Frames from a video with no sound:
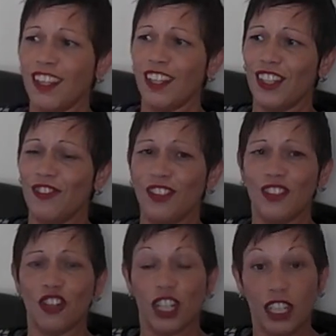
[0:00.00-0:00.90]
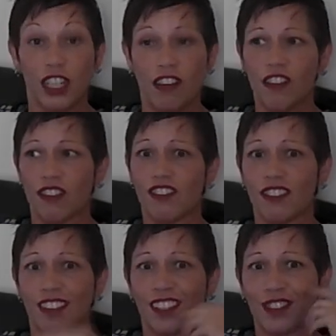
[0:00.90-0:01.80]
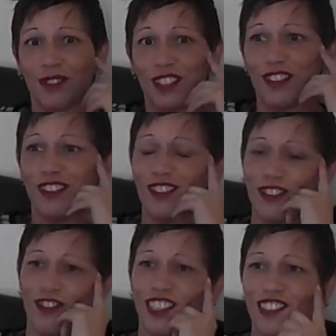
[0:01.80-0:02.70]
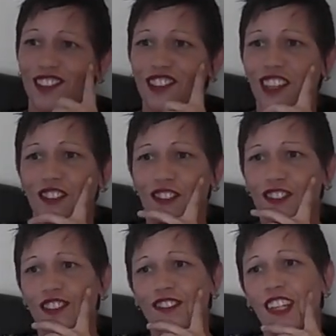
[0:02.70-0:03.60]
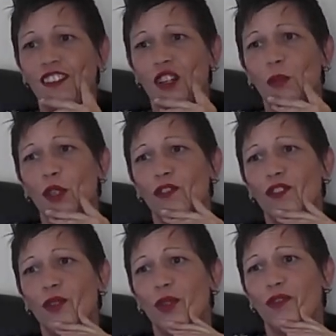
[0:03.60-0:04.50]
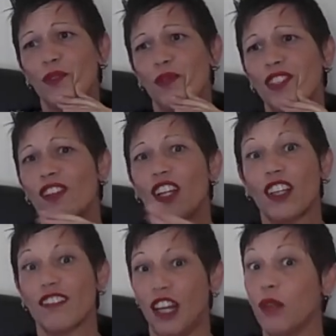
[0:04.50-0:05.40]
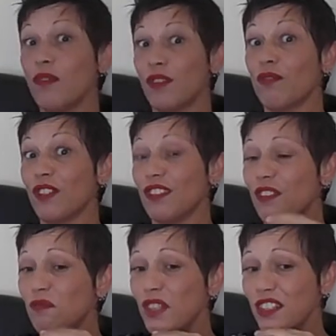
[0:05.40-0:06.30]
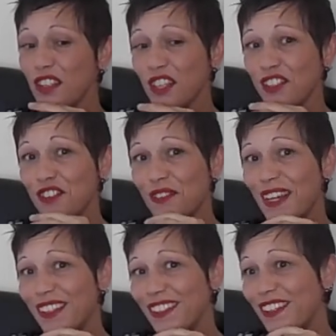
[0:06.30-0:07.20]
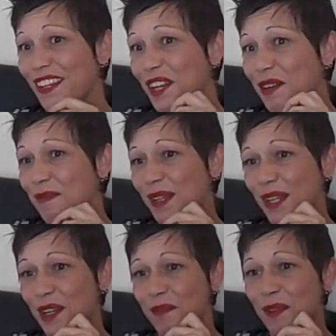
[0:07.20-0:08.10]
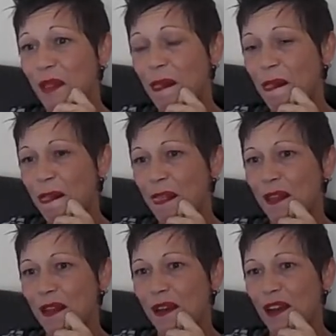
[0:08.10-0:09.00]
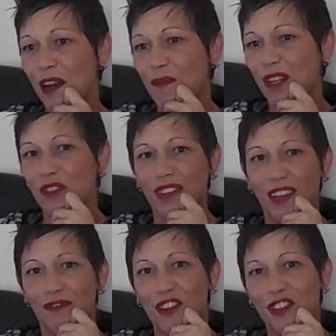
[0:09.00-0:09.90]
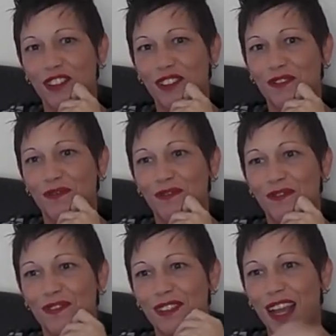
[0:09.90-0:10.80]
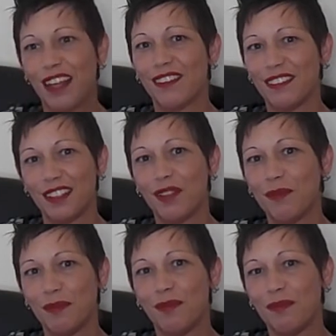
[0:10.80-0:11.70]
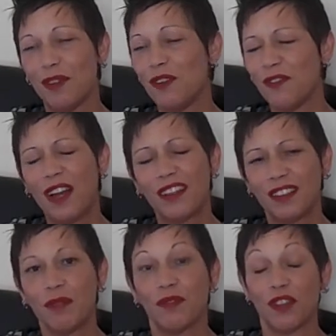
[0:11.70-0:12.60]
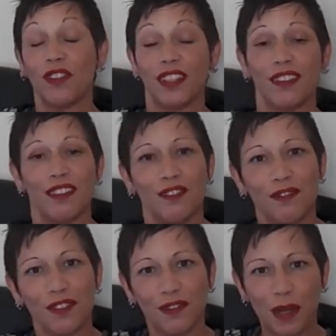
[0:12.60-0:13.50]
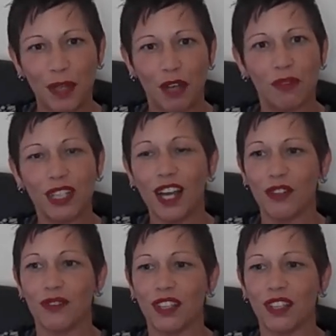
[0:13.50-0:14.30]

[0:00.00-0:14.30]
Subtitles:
If you've got any answers to these questions or any suggestions of how I move forward from this, like I say, I'm still doing some research around this, but I'm wondering how far down the deep oh, how deep, sorry, the rabbit hole goes.